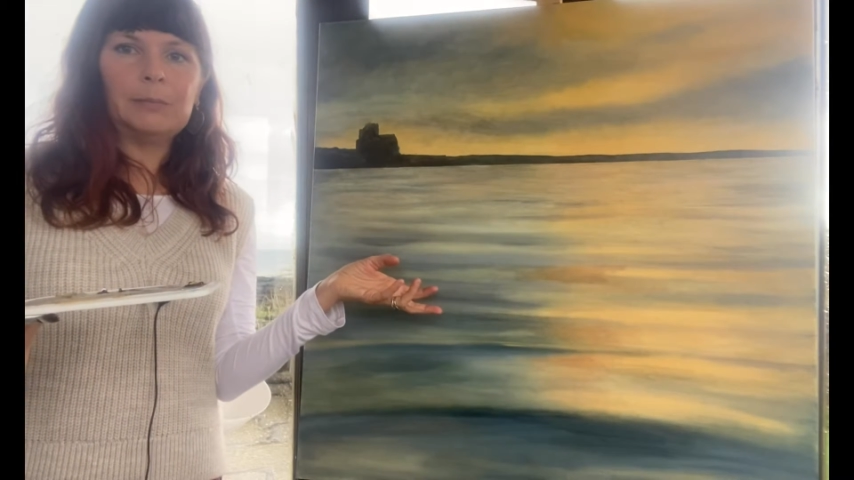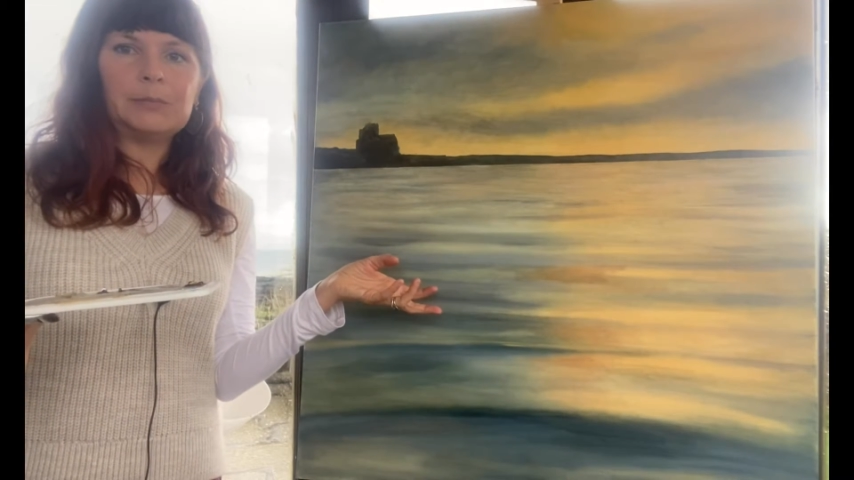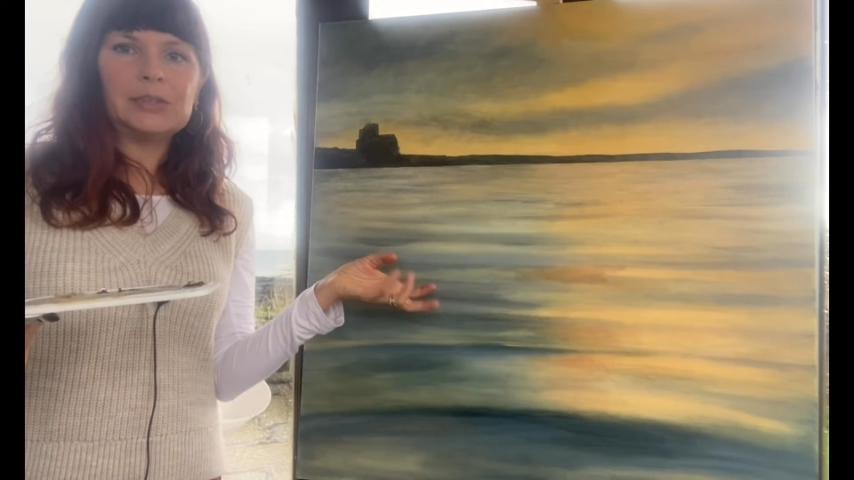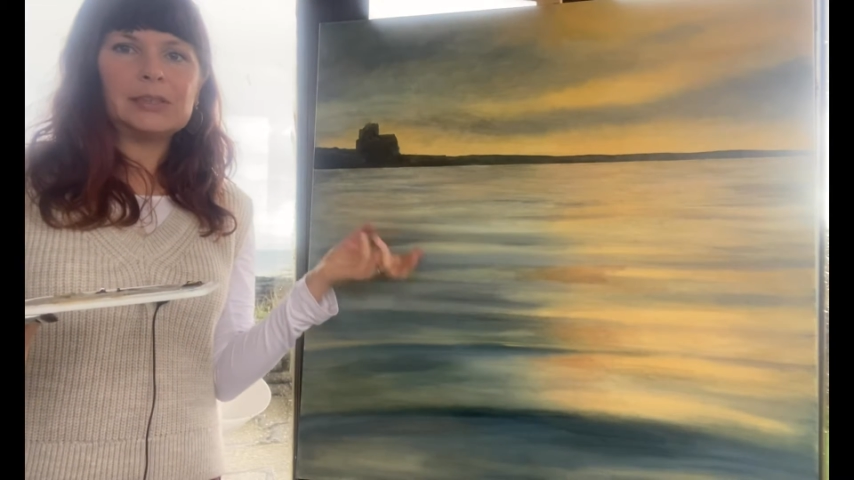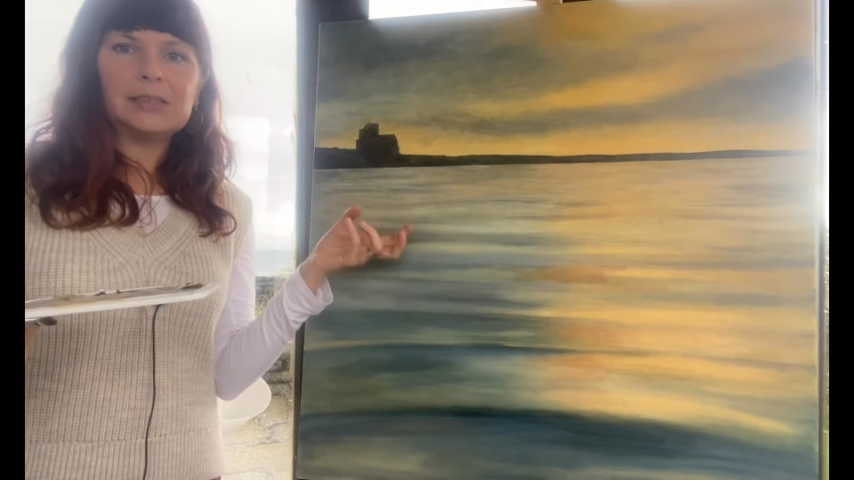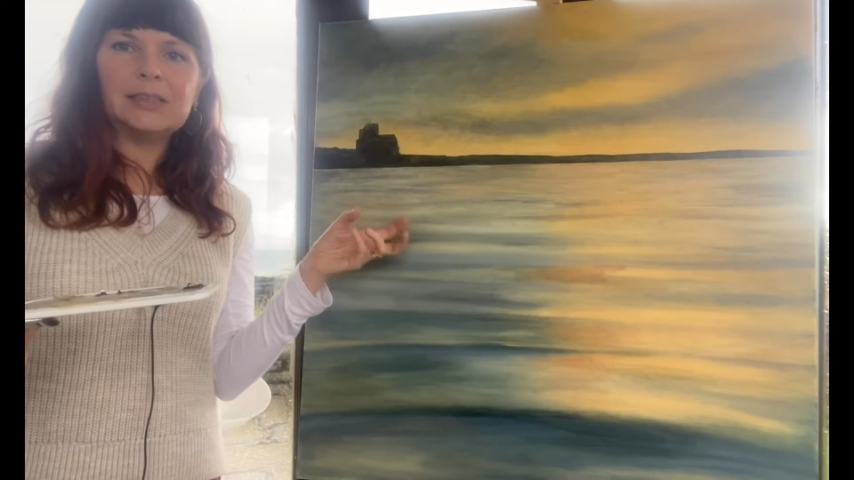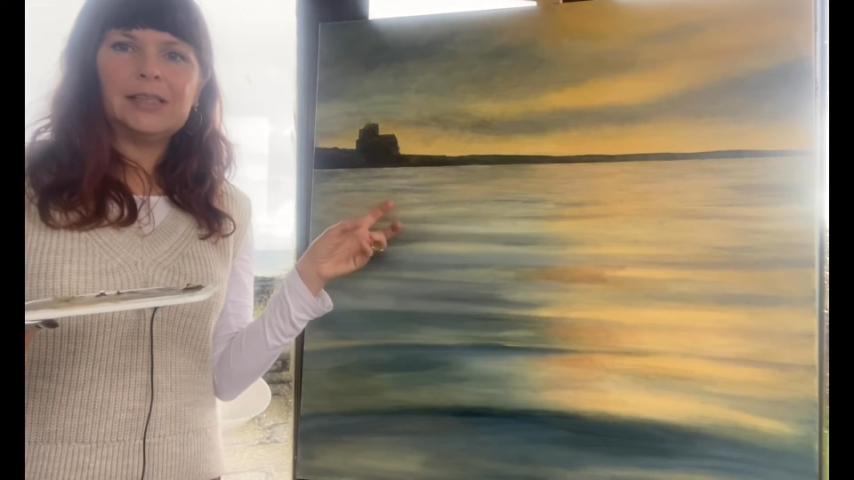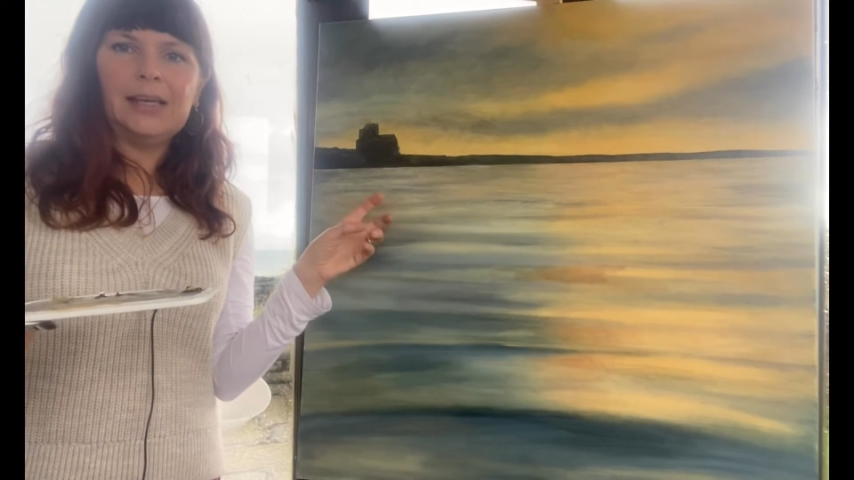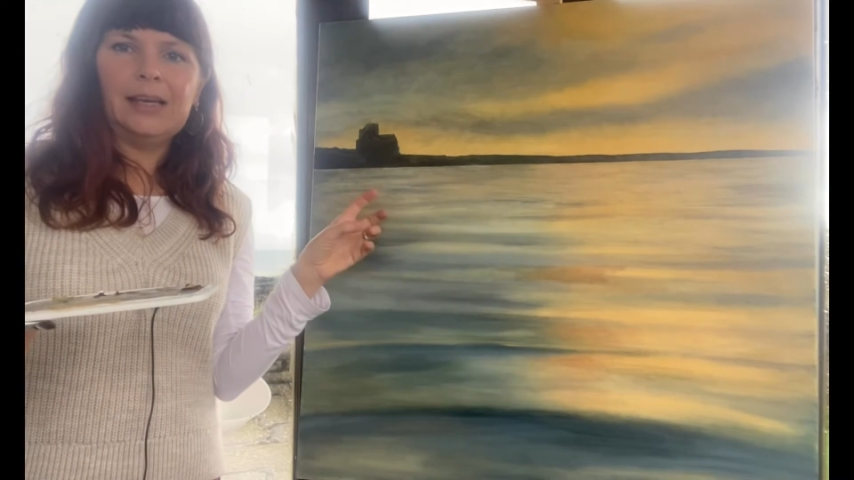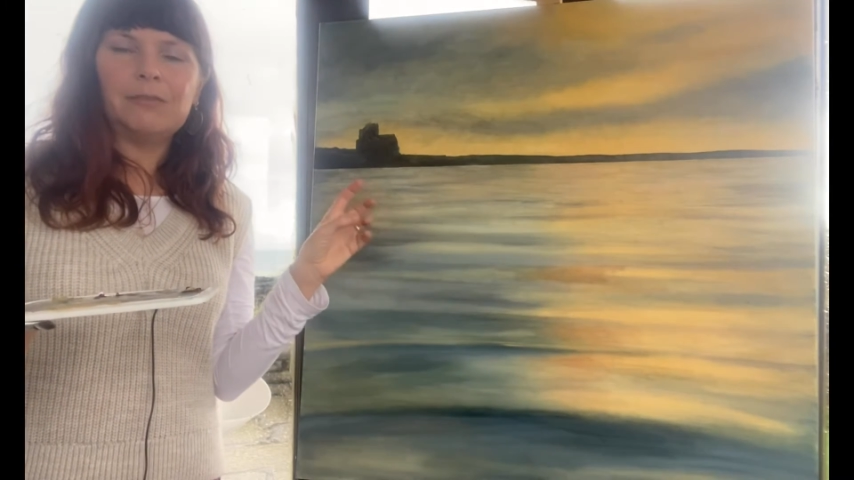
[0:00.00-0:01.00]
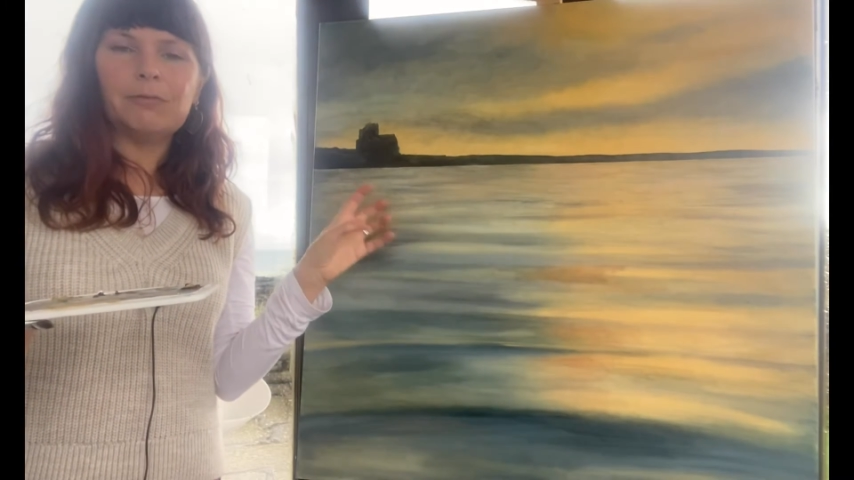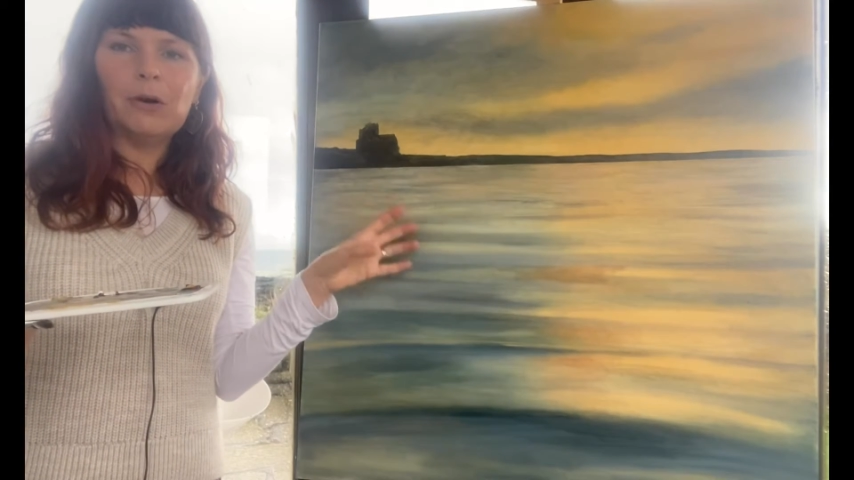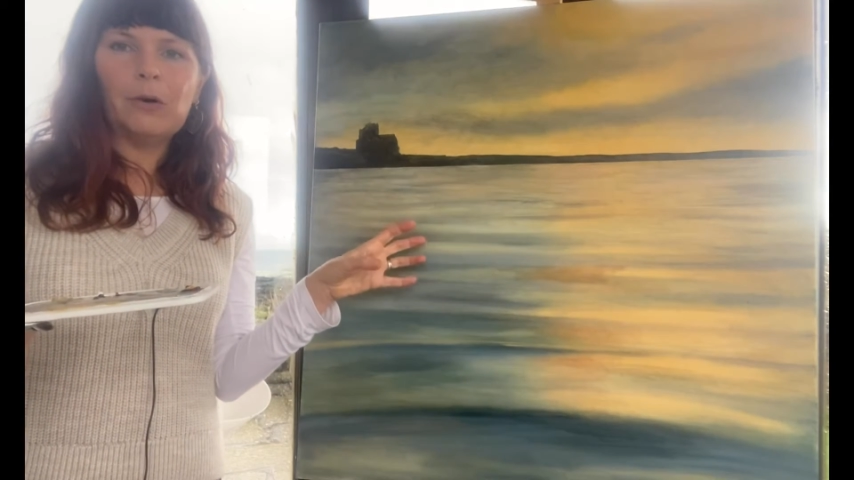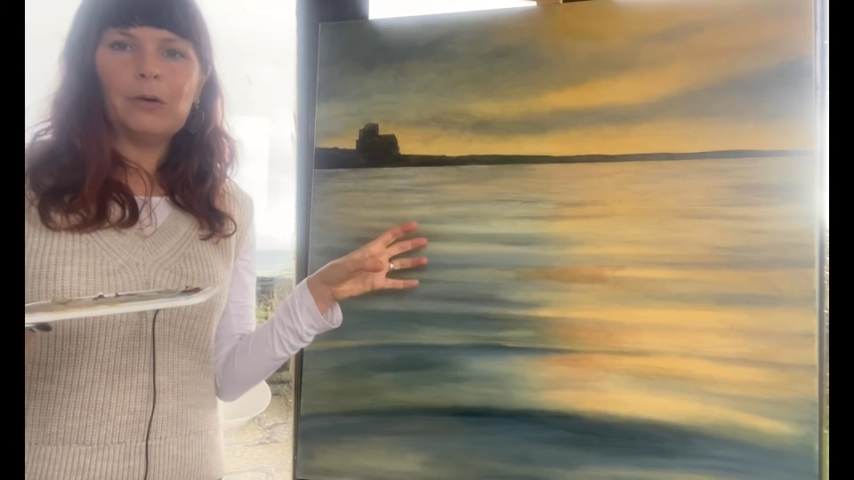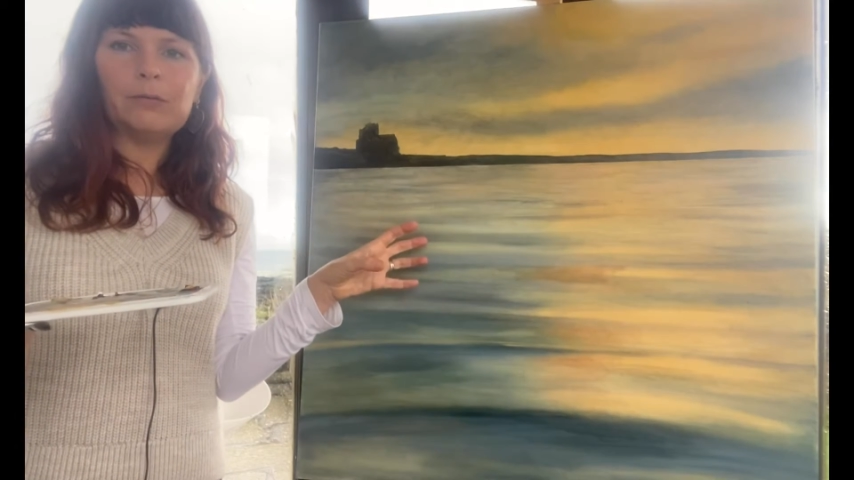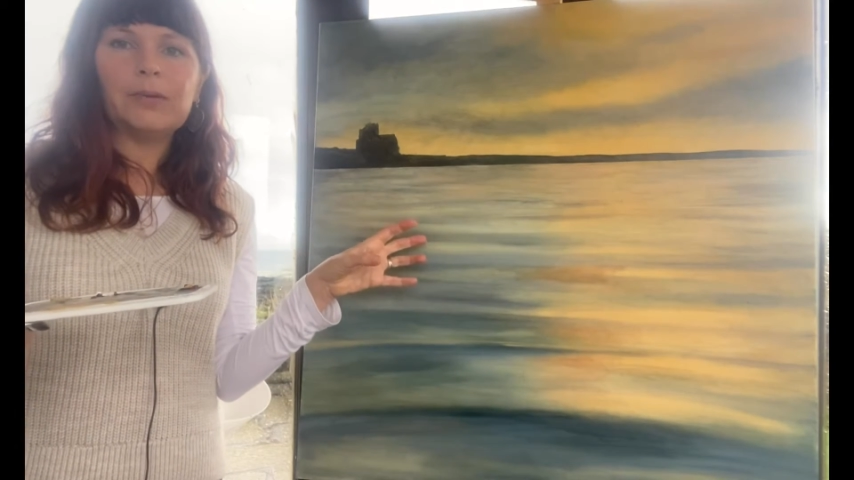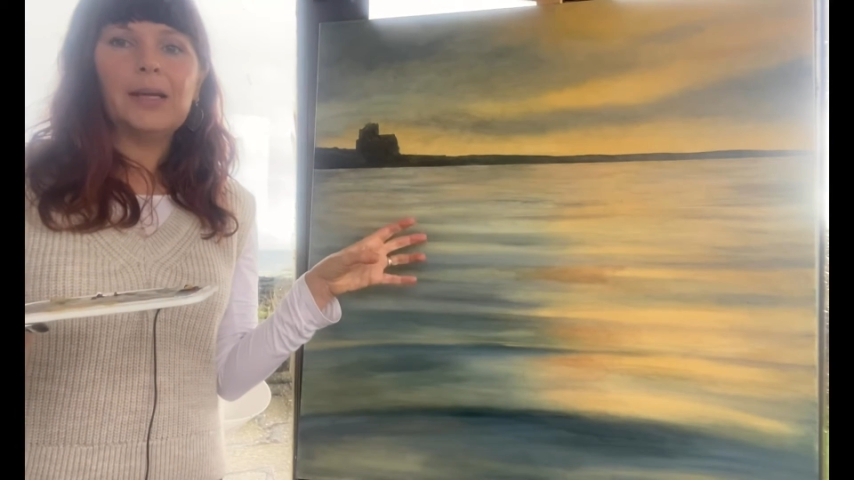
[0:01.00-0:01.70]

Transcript: just to see it evolve